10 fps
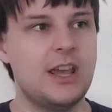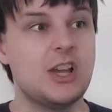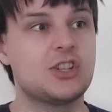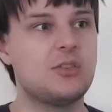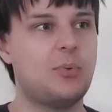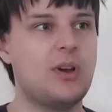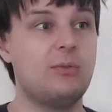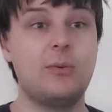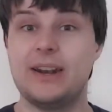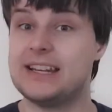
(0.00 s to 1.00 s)
to the point where
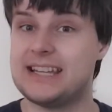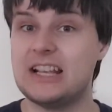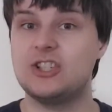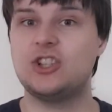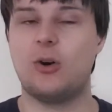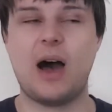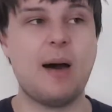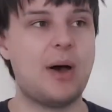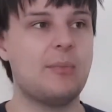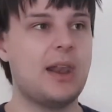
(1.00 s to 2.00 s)
when it does show up,
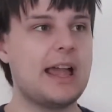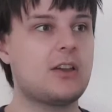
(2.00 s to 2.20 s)
I'm like,